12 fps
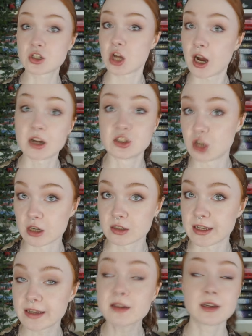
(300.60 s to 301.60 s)
talk
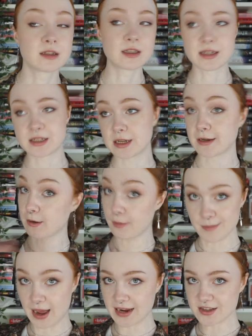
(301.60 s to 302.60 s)
darling, at least in
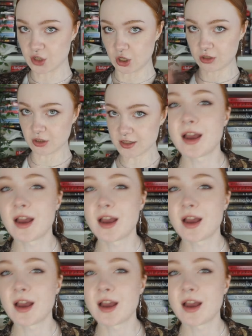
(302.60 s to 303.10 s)
my circles.